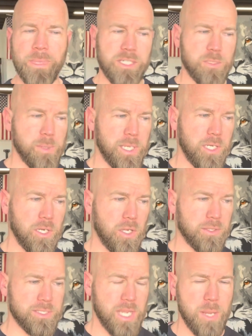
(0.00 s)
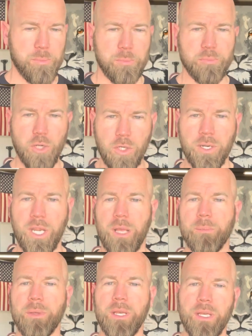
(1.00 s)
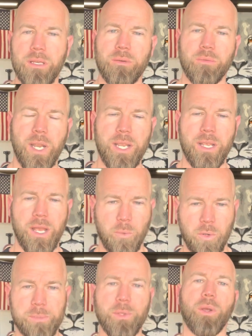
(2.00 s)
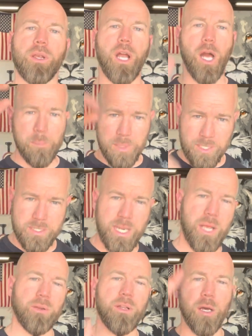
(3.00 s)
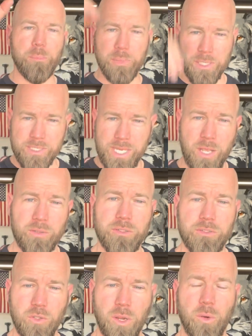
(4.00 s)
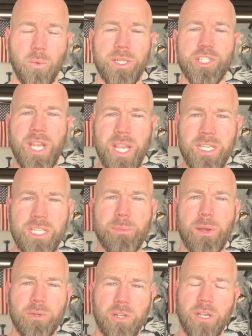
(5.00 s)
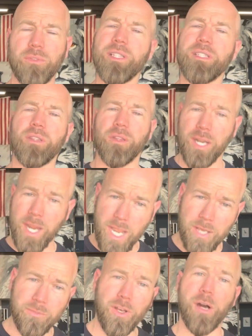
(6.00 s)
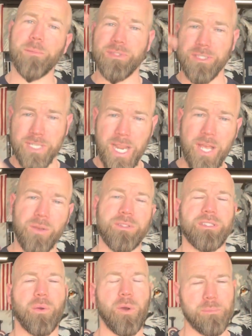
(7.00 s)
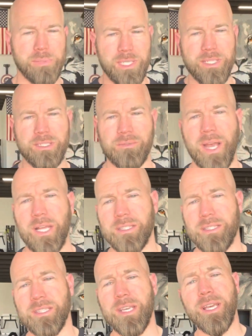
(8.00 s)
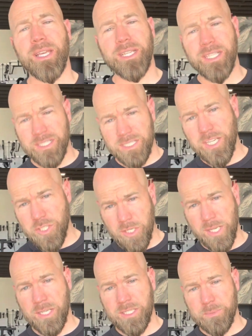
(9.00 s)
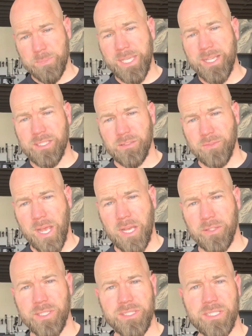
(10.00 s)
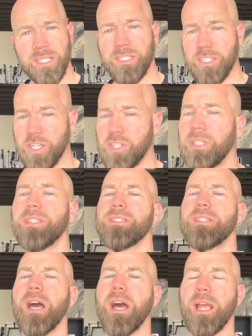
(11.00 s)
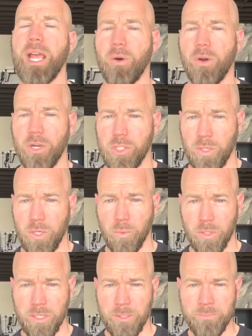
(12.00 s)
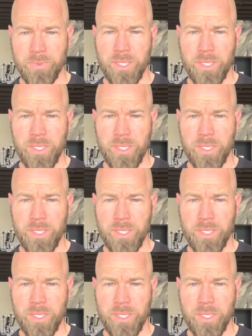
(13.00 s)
Depending on the type of program, right? I want to be going up and down, up and down. So I want to change my recovery so that I have ups and downs because I want peaks and valleys. Conditioning is peaks and valleys. Conditioning is not how hard do I work.